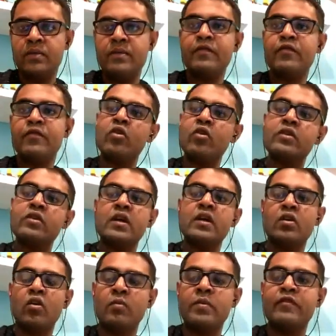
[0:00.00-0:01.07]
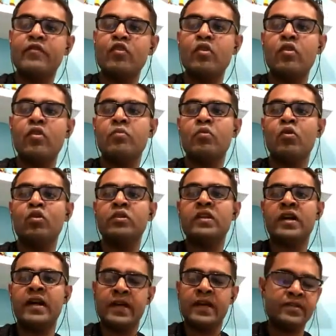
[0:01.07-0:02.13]
Before both
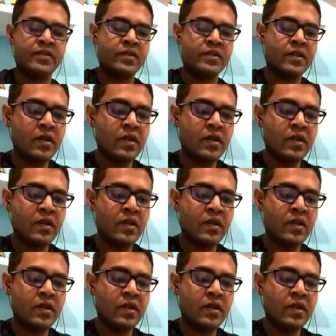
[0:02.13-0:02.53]
the hikes.